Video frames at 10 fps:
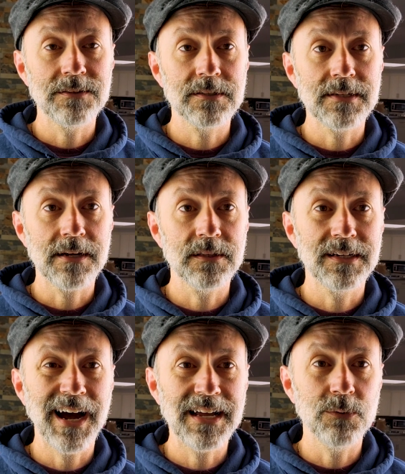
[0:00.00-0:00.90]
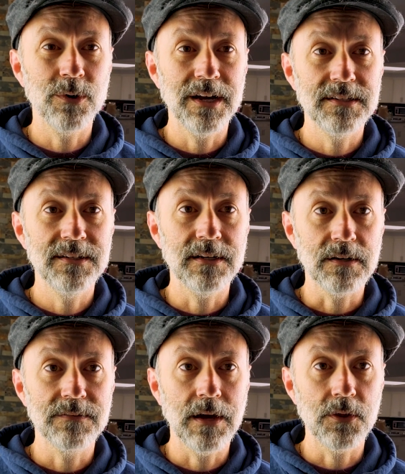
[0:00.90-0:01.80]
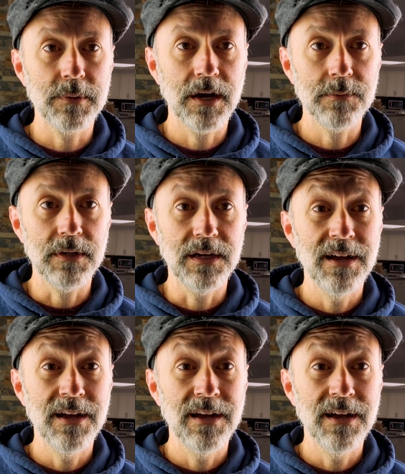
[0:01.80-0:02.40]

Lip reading: exactly kind of what I did here. Now they're behind me.